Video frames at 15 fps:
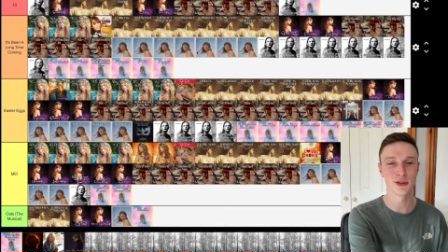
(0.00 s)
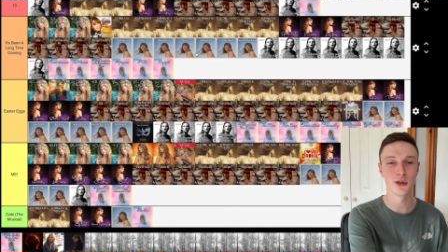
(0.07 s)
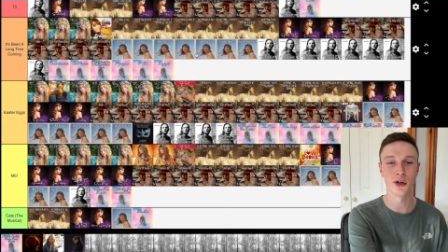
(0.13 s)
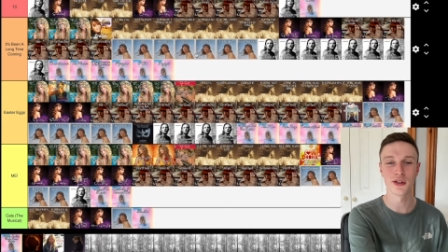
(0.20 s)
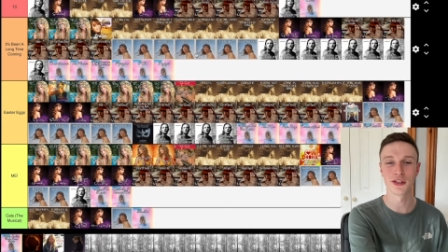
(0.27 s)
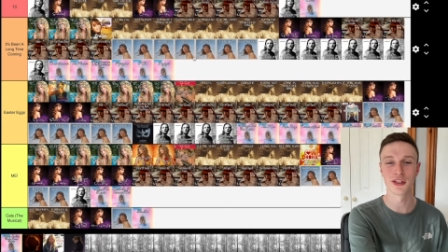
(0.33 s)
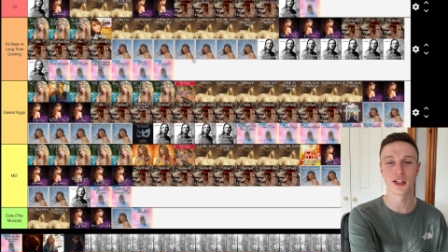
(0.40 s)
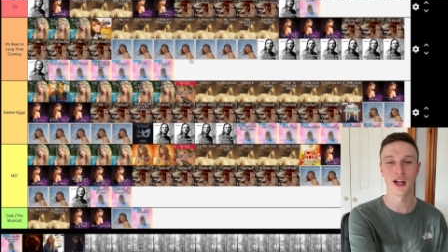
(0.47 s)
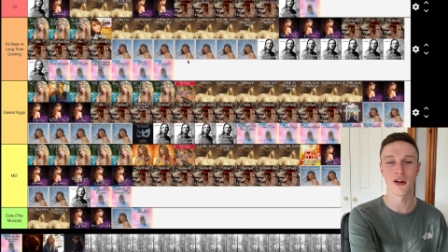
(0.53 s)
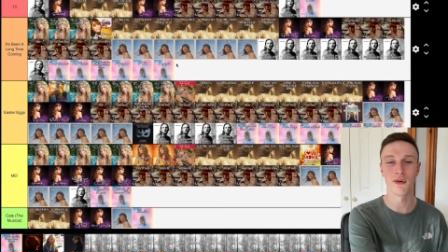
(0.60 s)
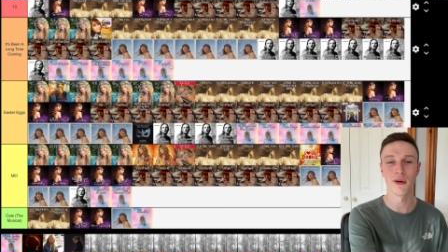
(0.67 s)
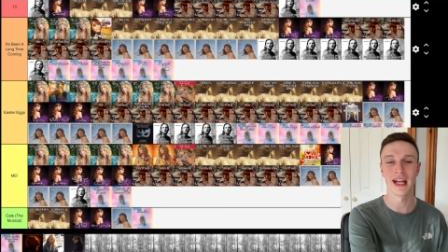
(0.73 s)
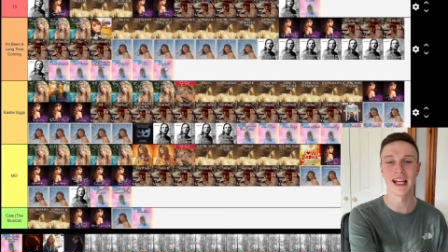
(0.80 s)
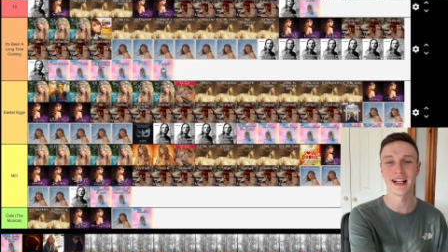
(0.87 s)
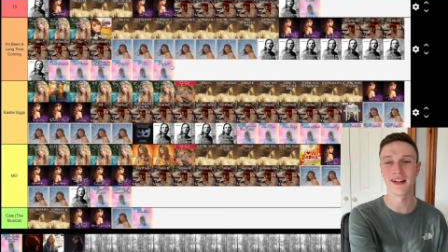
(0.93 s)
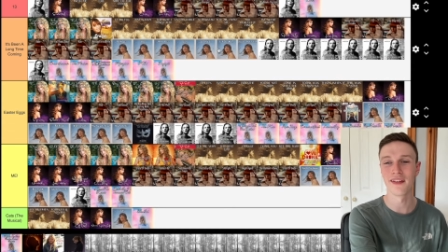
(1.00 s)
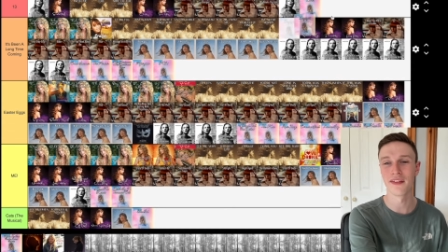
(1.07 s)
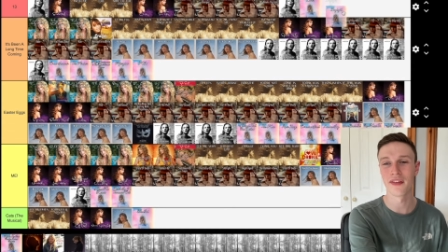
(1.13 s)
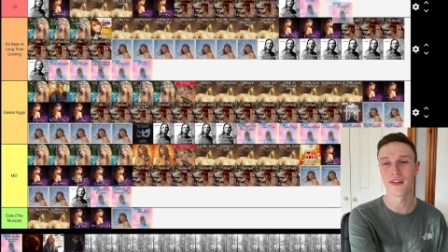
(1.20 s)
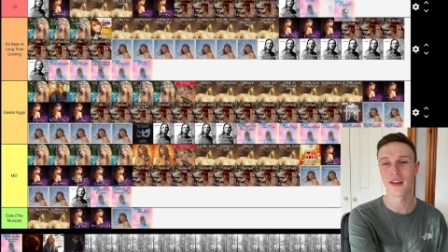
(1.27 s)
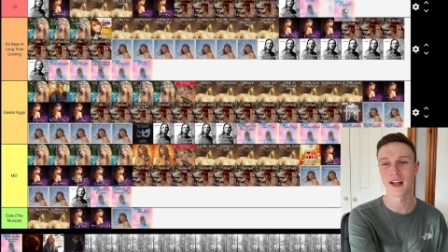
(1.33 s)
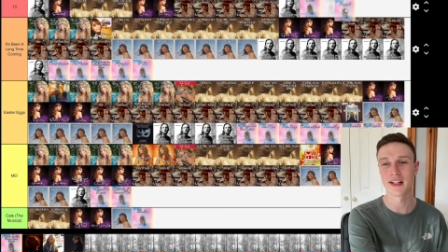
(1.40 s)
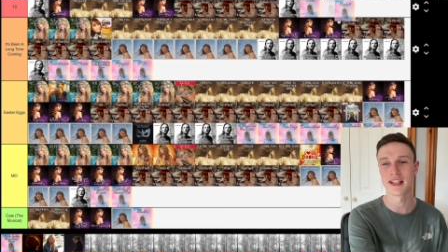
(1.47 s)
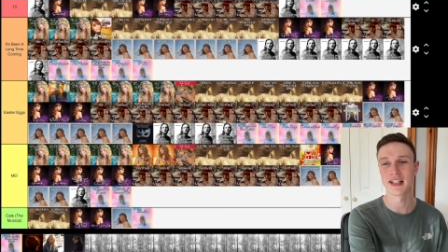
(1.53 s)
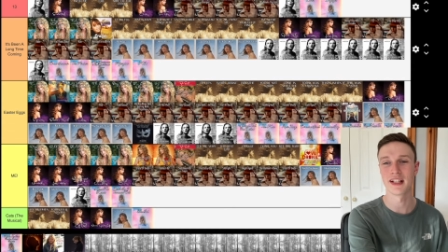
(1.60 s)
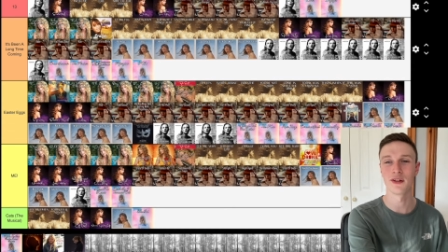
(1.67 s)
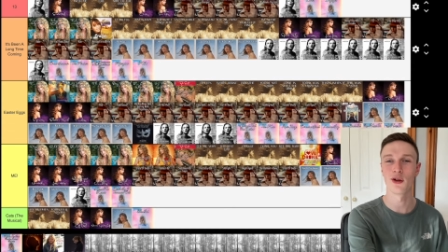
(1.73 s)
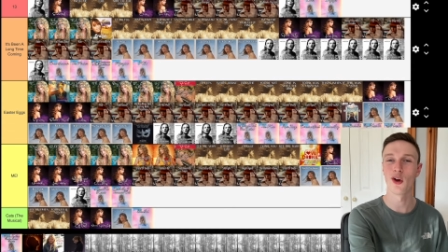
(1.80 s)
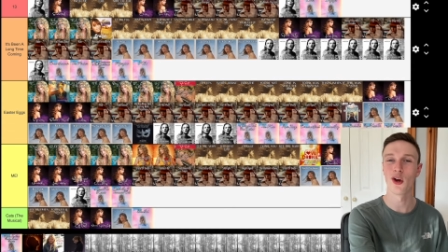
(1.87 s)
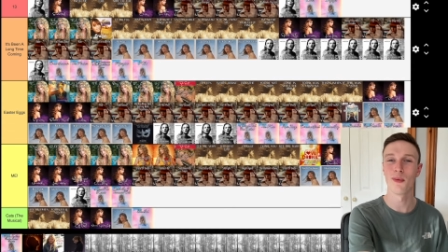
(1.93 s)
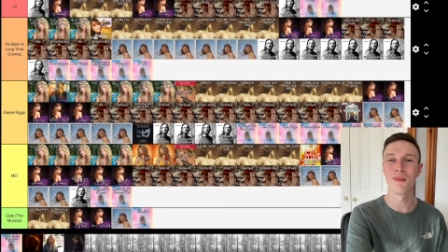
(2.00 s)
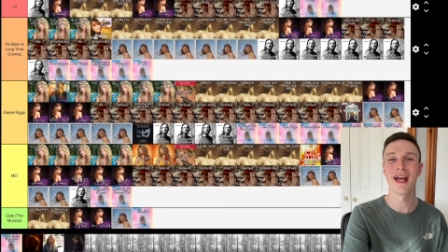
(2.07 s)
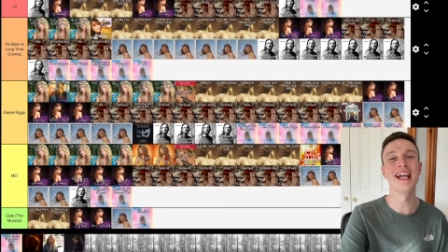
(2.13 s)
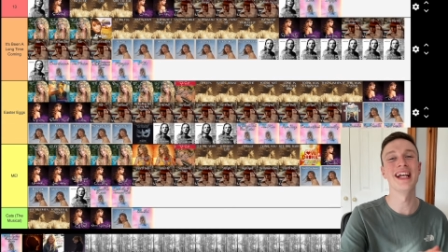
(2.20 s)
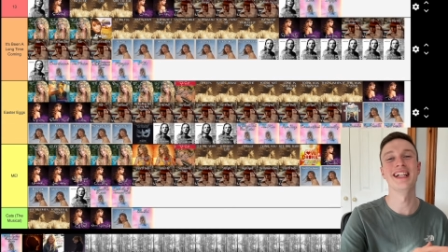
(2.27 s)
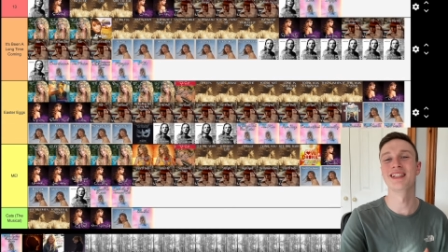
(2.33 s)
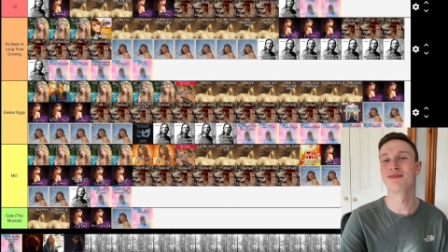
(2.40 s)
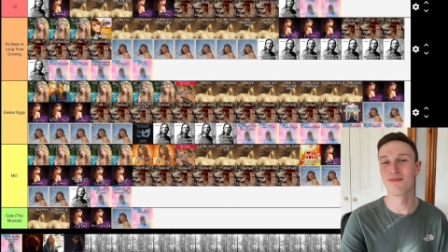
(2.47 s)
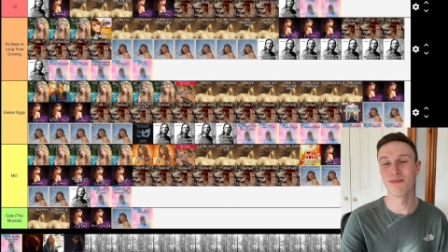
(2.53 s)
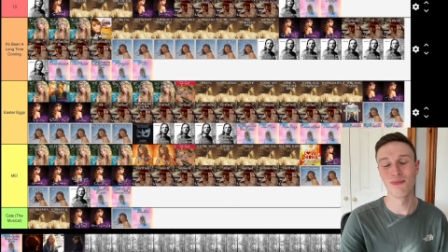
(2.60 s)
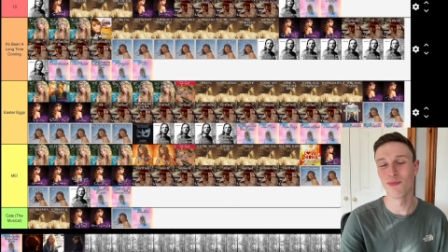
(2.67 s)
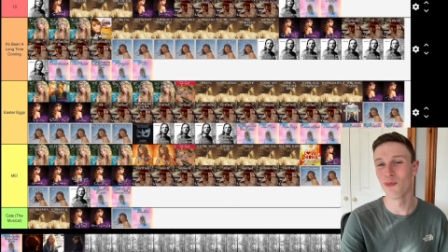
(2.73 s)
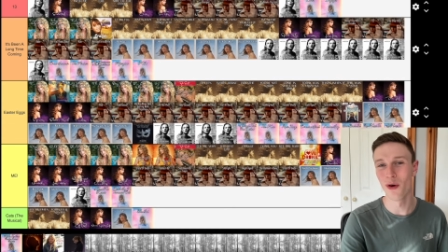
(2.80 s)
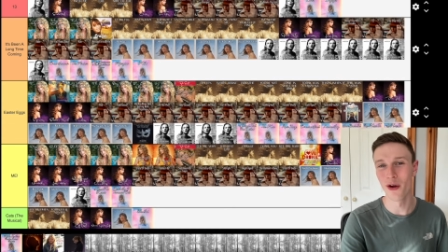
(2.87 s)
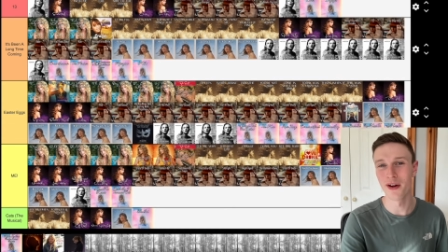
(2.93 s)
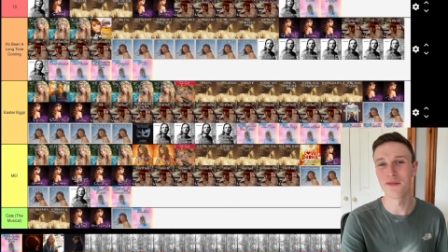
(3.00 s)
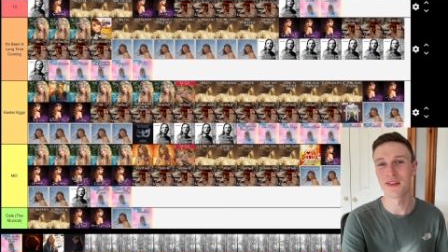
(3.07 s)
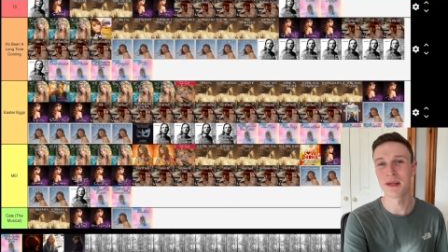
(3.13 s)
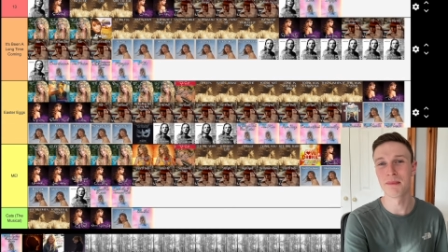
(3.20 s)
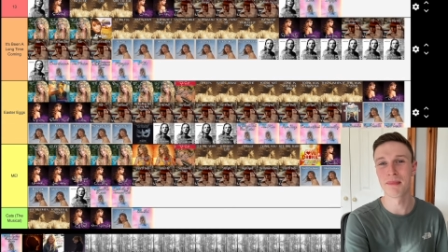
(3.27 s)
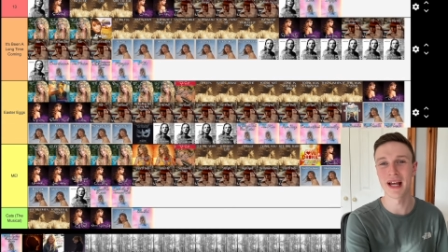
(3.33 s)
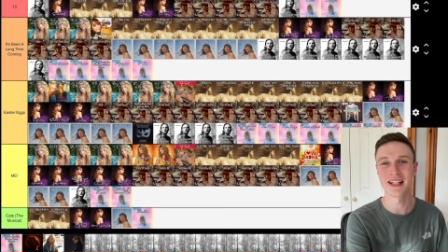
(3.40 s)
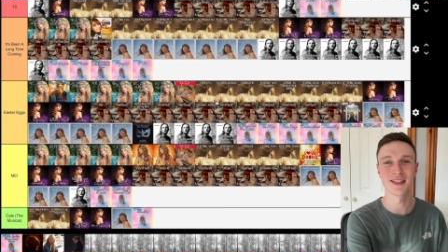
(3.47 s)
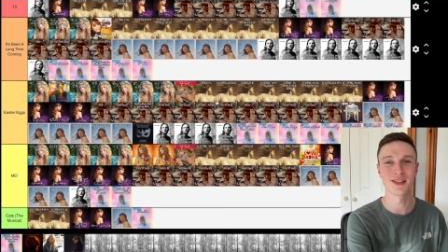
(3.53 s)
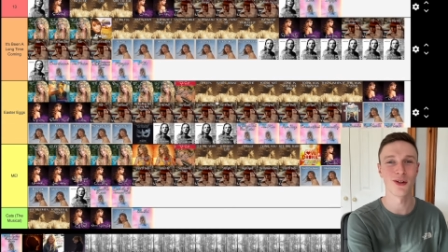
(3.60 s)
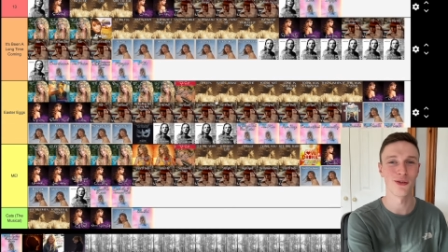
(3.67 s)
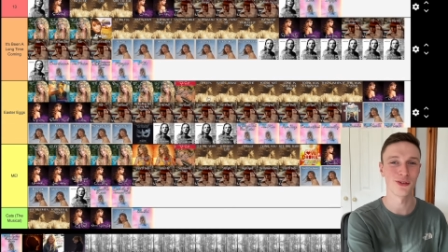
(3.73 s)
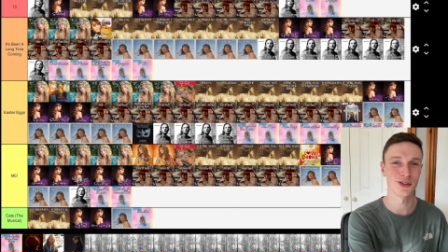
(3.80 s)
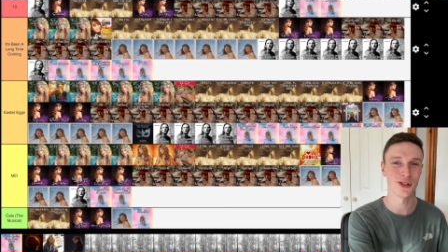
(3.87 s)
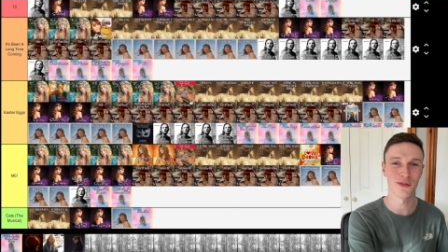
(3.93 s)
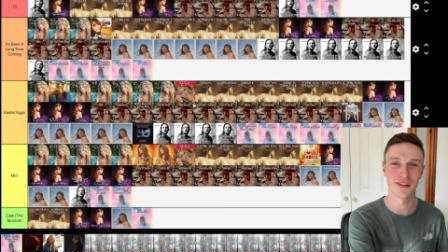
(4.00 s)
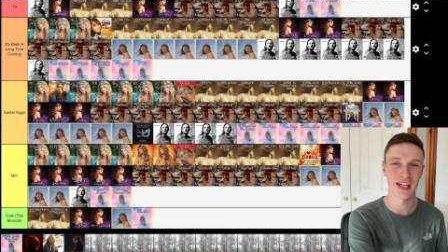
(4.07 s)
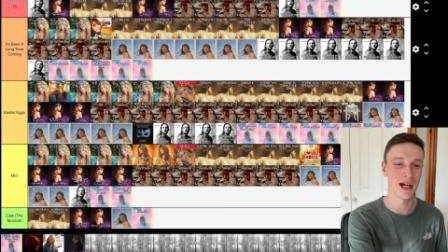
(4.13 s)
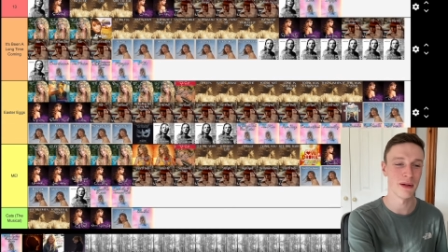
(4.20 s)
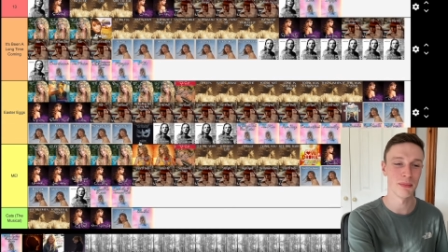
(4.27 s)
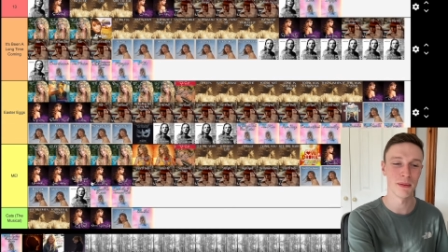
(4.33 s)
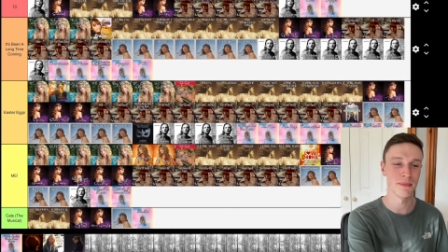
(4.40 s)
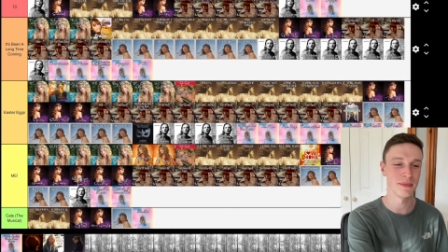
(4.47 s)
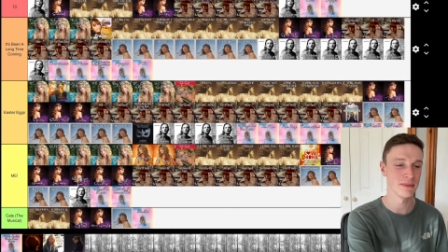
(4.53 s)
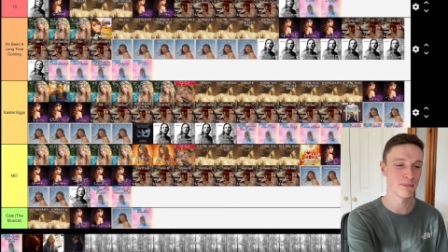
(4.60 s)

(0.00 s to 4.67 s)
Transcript: got to go in the 13 column. It is one of the best songs of the album, it's